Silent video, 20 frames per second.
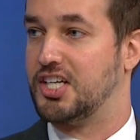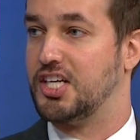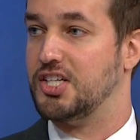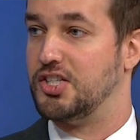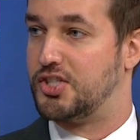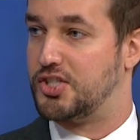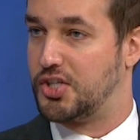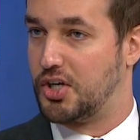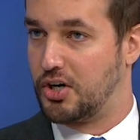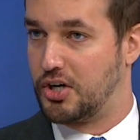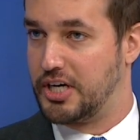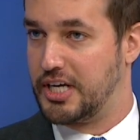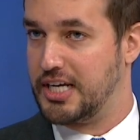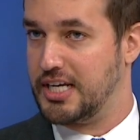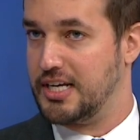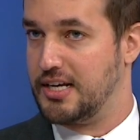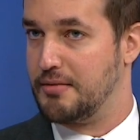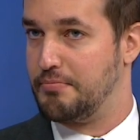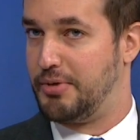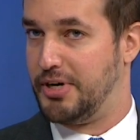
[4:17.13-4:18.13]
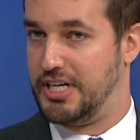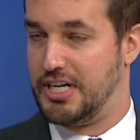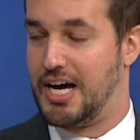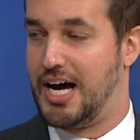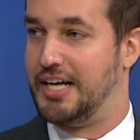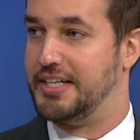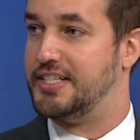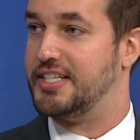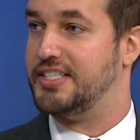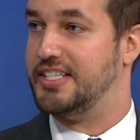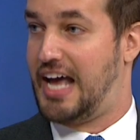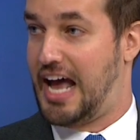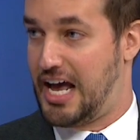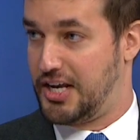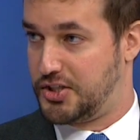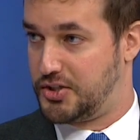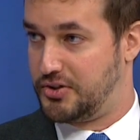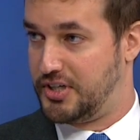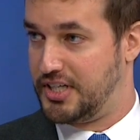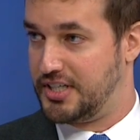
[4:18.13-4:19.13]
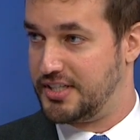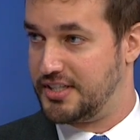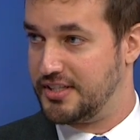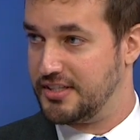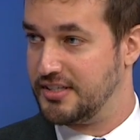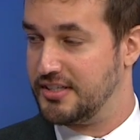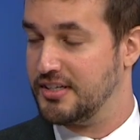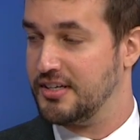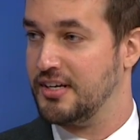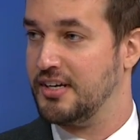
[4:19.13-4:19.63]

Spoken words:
concerning, but not disastrous.